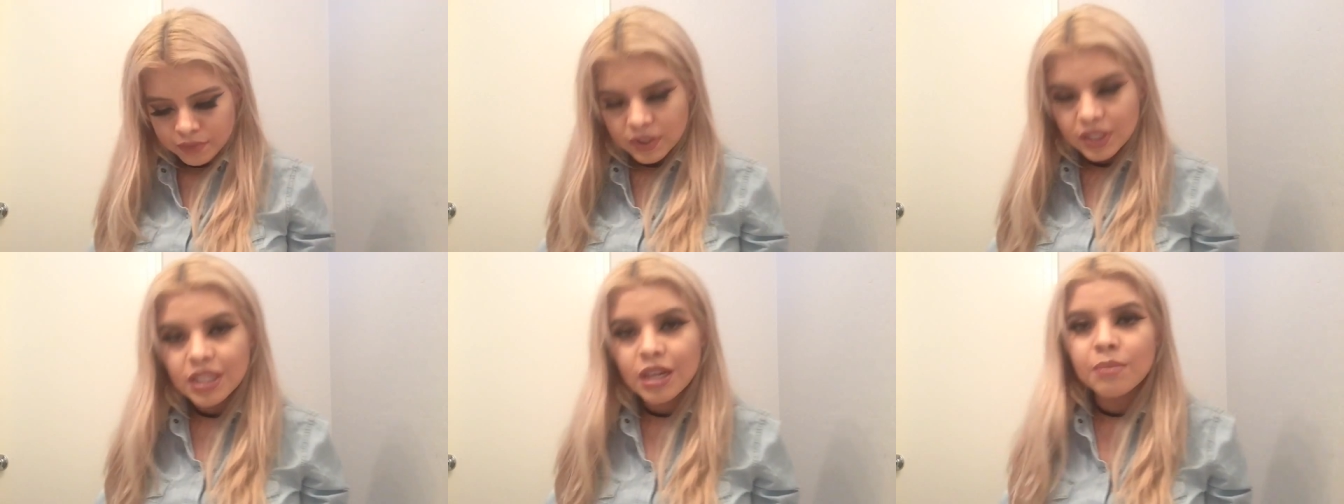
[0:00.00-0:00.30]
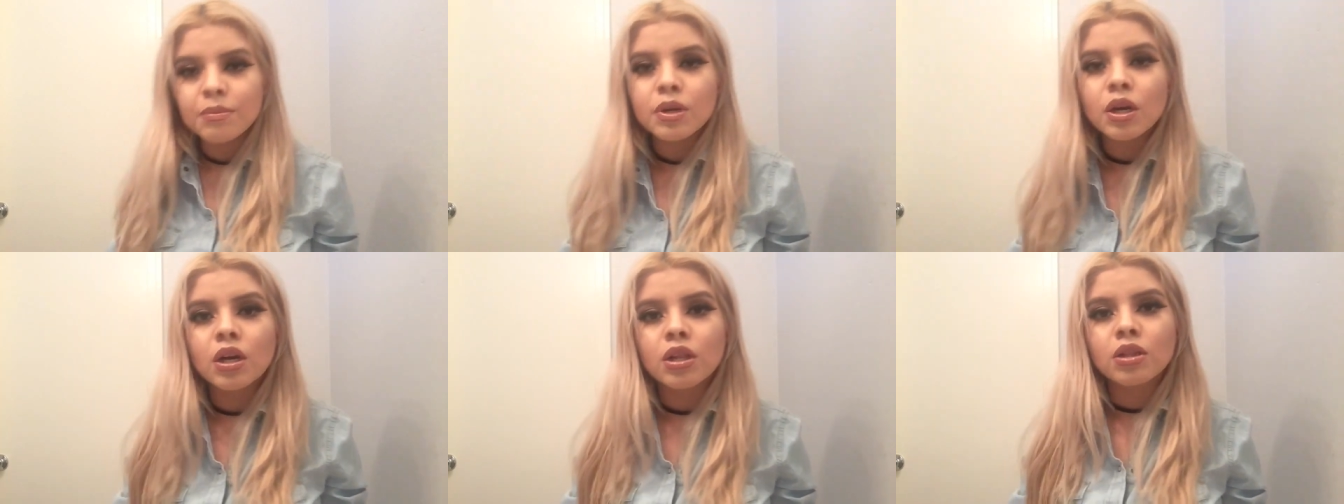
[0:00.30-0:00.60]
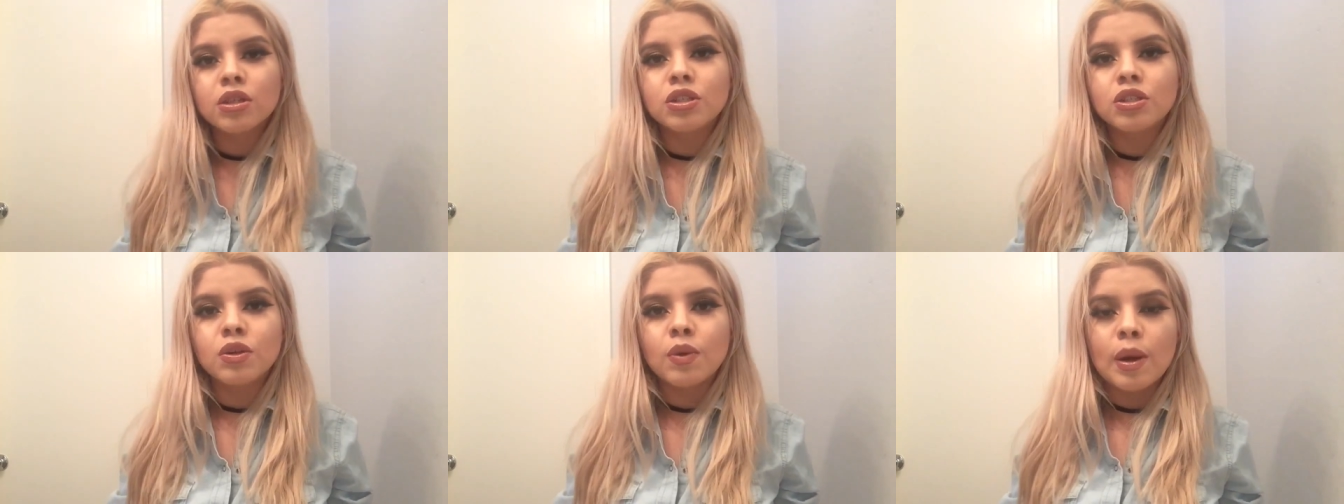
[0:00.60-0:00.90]
some
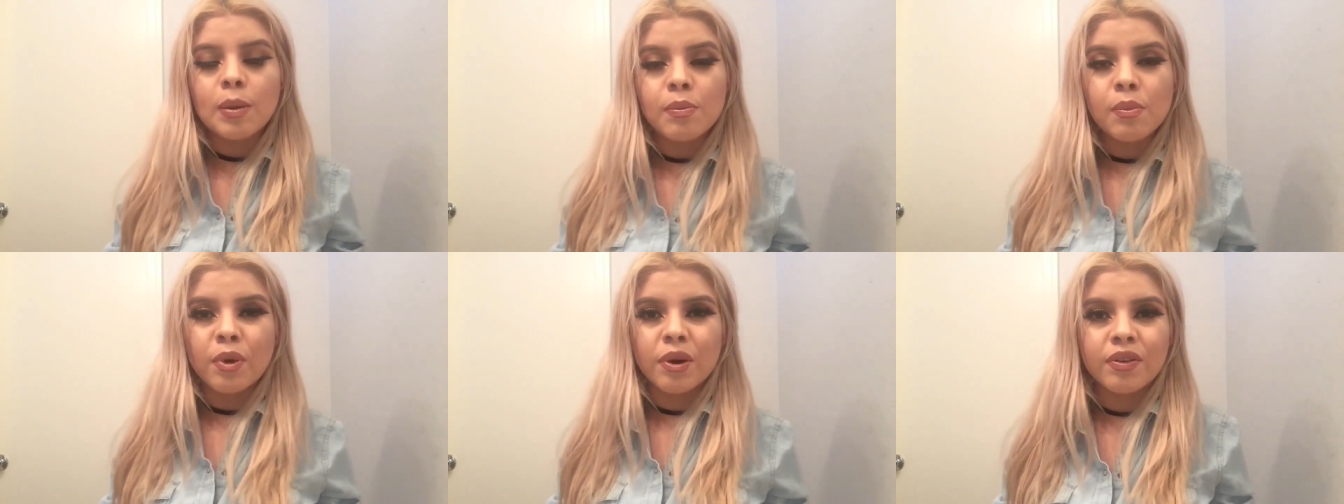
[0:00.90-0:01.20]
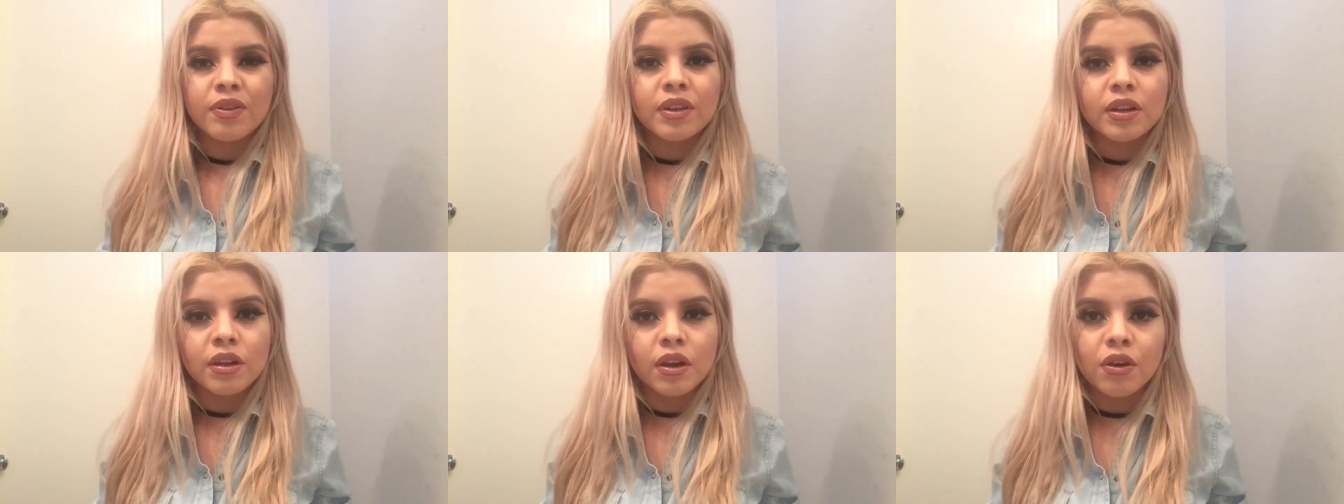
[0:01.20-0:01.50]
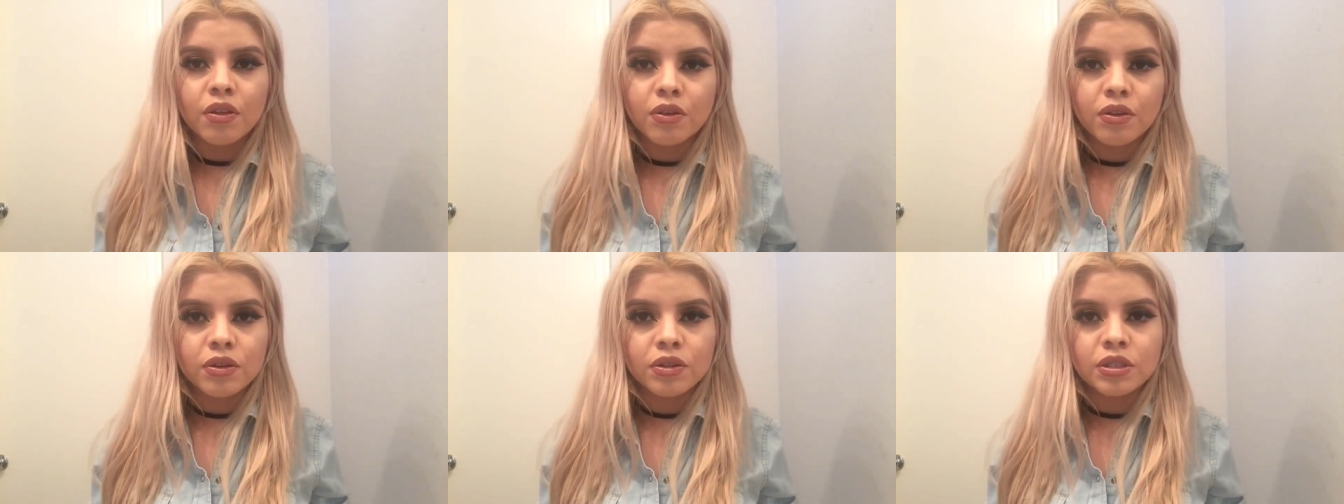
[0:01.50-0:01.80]
colors show up more than
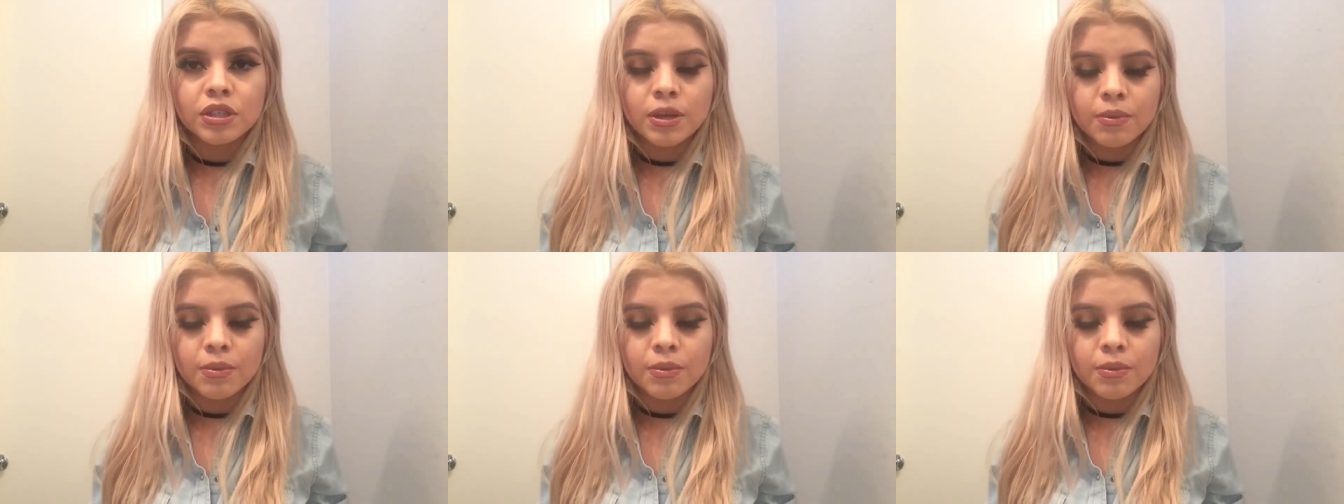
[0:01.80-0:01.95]
others.